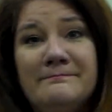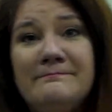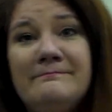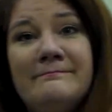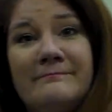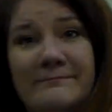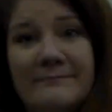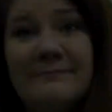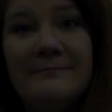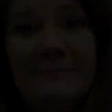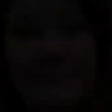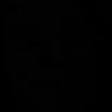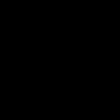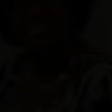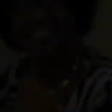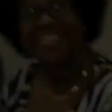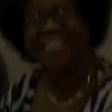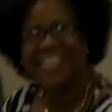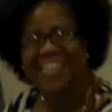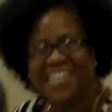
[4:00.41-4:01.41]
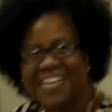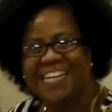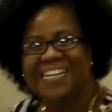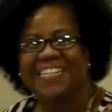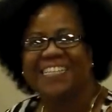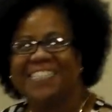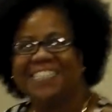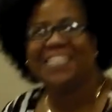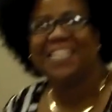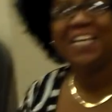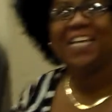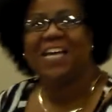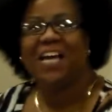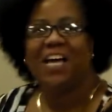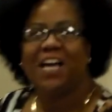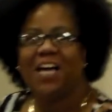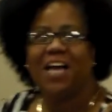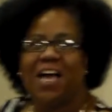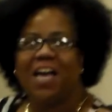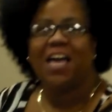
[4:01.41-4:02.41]
Exactly. And
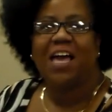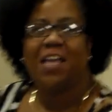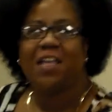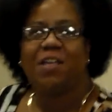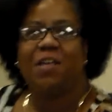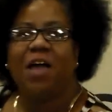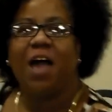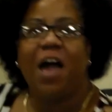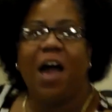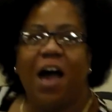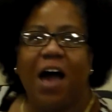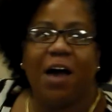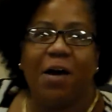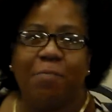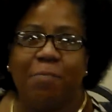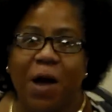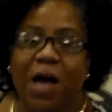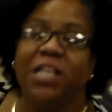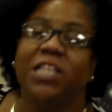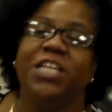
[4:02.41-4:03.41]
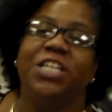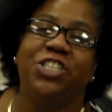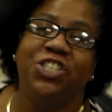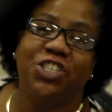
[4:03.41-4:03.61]
can I get your name, by the way?